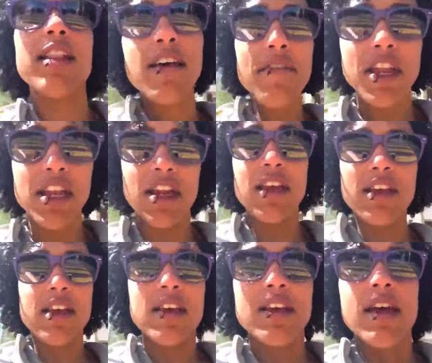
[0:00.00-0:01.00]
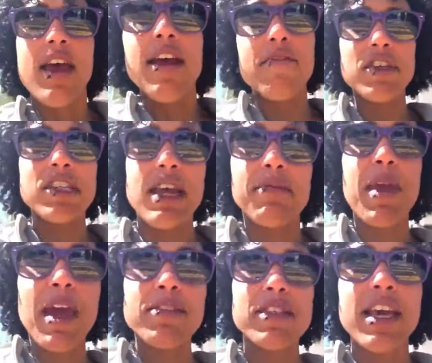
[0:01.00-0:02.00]
I love it. Every
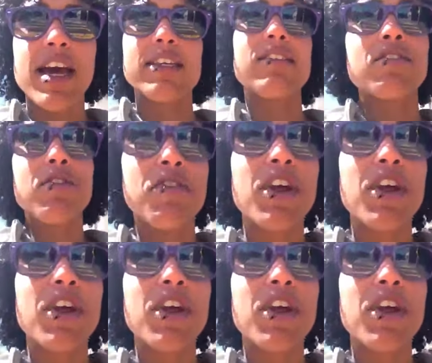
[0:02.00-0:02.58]
step counts, guys, so don't